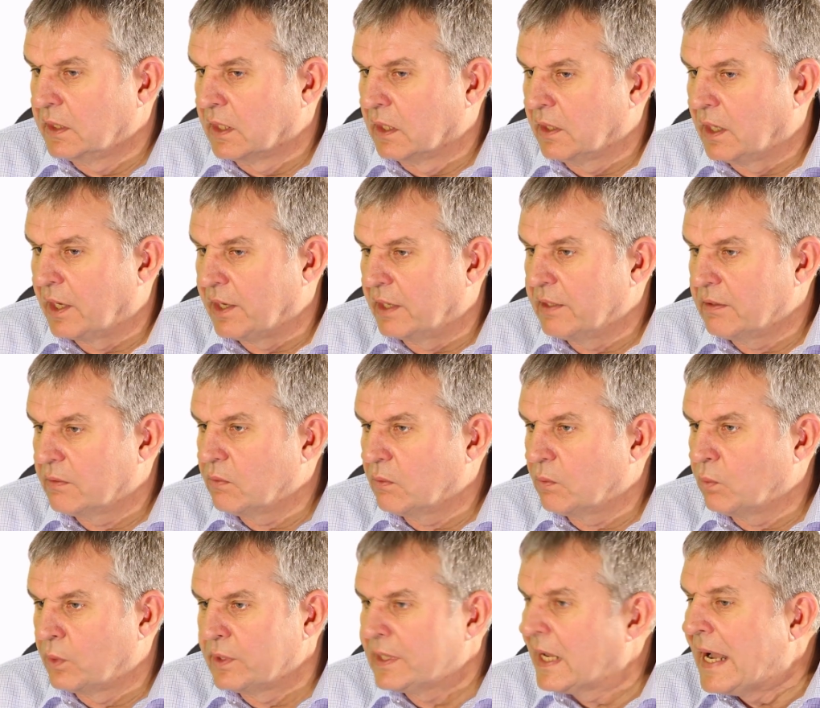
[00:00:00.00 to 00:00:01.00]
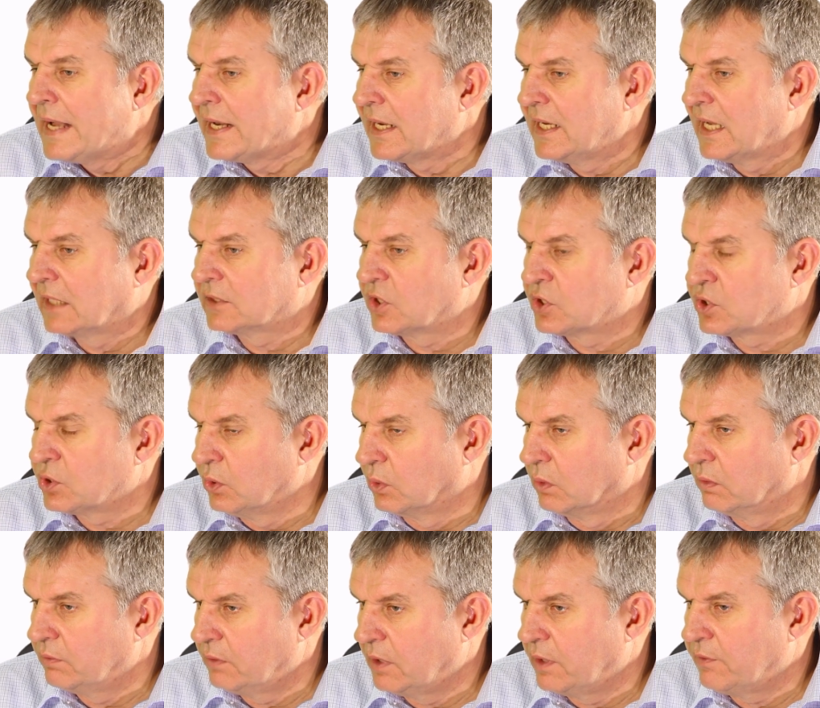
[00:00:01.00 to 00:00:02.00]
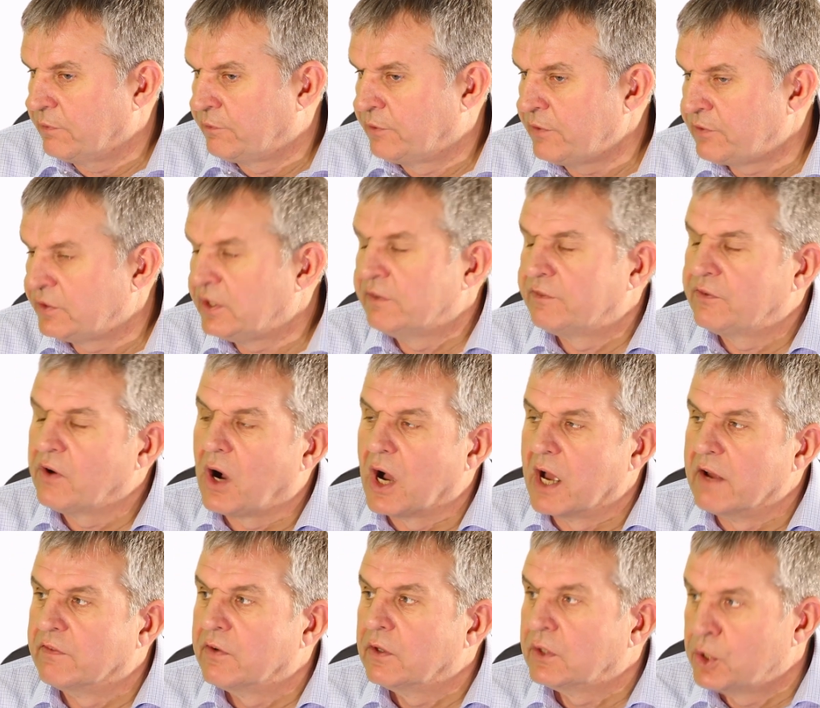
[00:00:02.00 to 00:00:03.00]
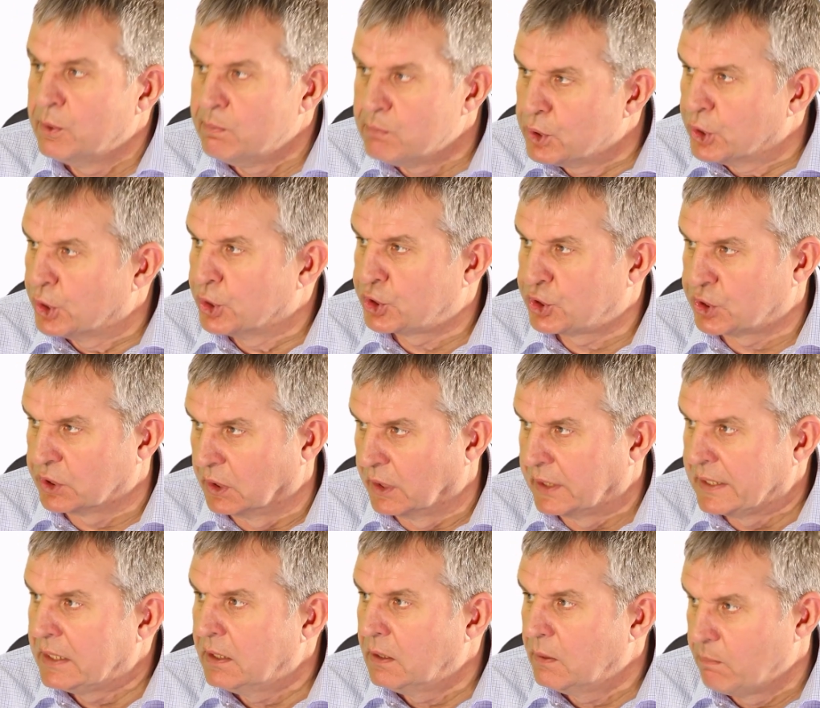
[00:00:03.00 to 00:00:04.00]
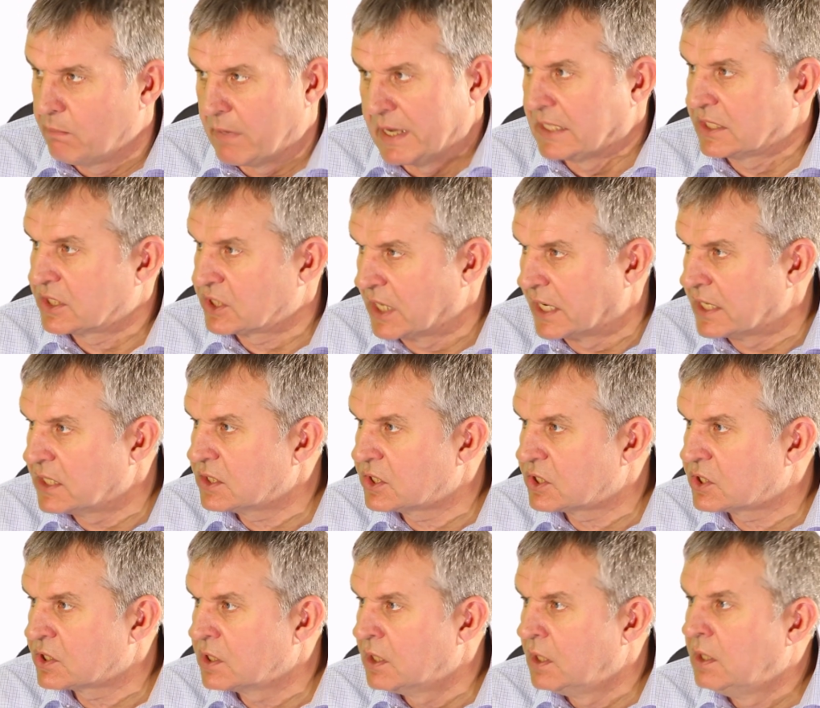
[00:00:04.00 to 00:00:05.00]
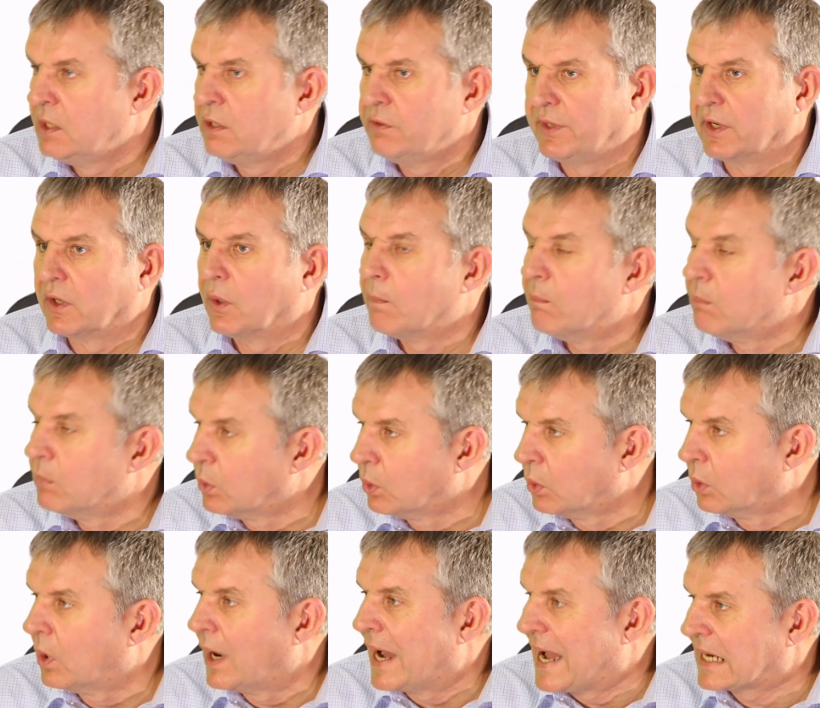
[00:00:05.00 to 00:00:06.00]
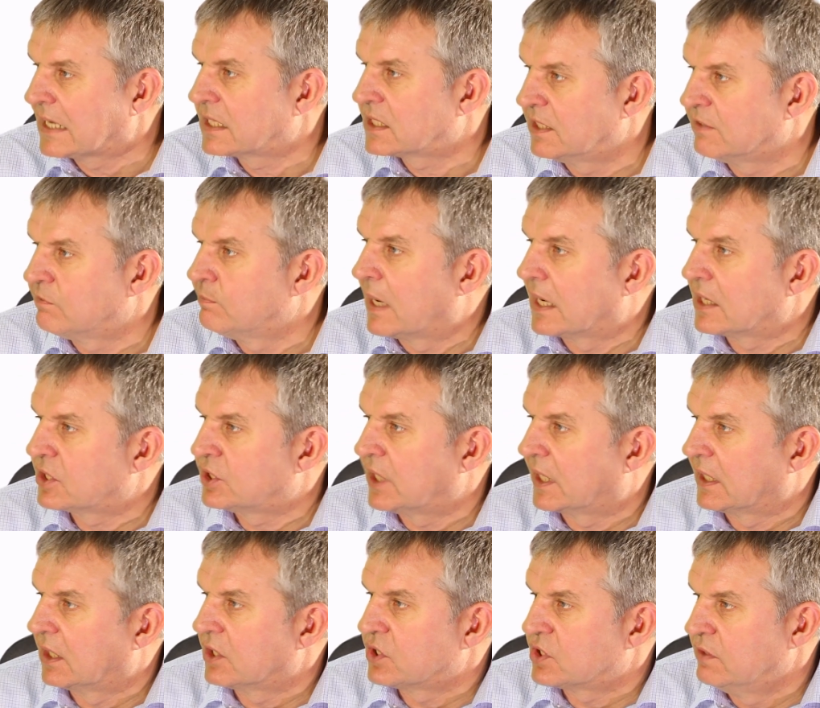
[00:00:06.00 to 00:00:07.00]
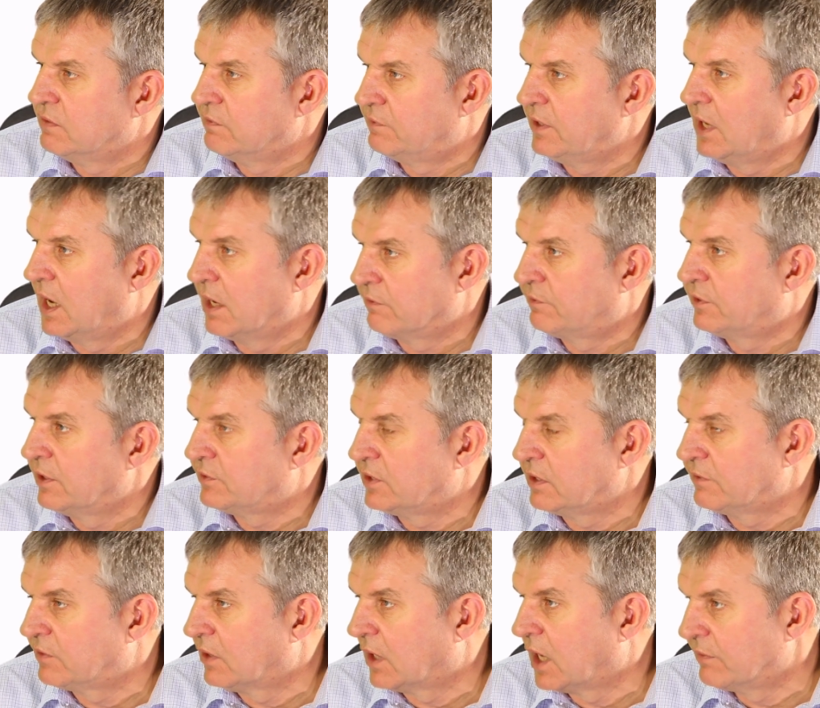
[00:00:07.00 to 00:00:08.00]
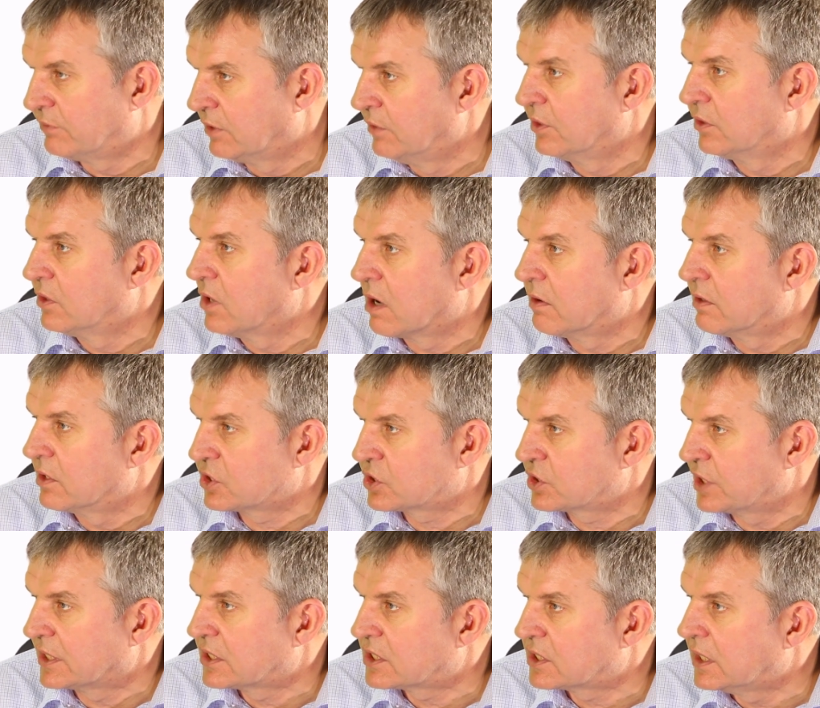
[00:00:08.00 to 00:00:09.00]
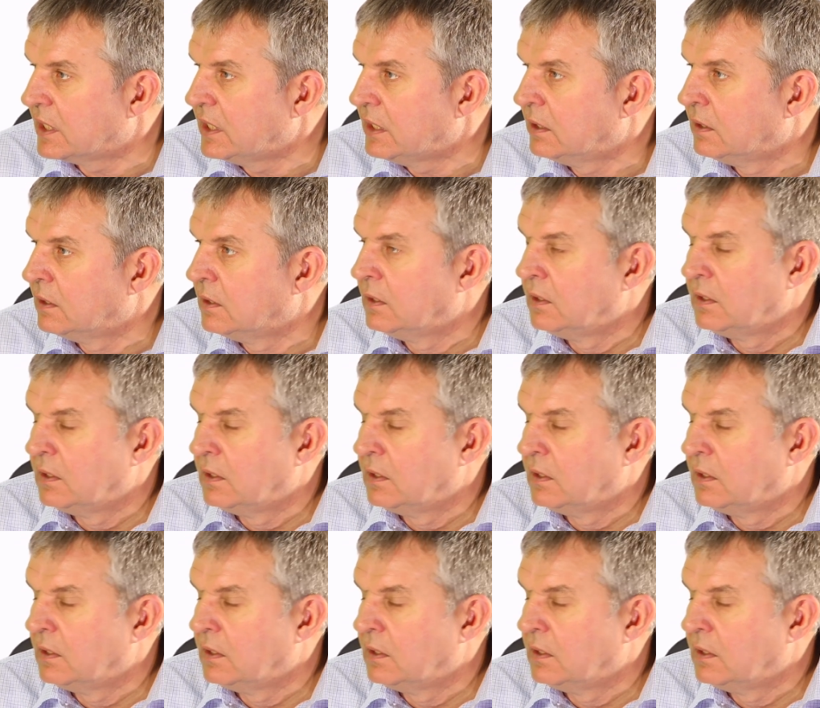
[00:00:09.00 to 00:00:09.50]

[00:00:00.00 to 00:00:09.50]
you know, I, without any doubt at all, 55 commercially makes yeah, sense. Yeah there are more active match anglers than, at 55 than there are at 60. Yeah.